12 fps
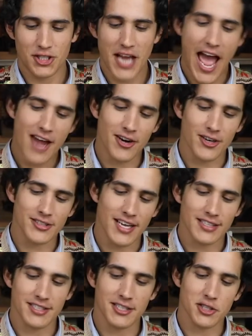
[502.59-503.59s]
chatters
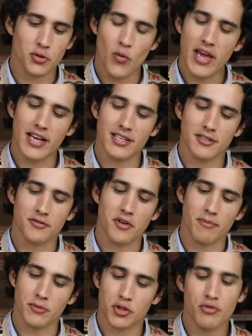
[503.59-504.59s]
as he swings
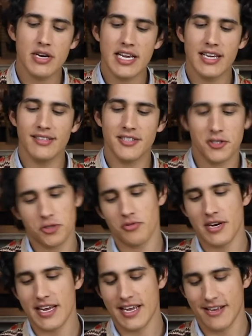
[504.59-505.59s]
from tree to
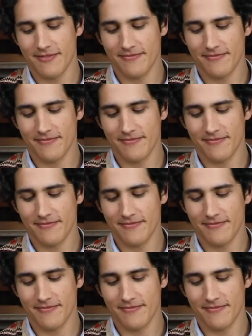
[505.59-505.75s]
tree.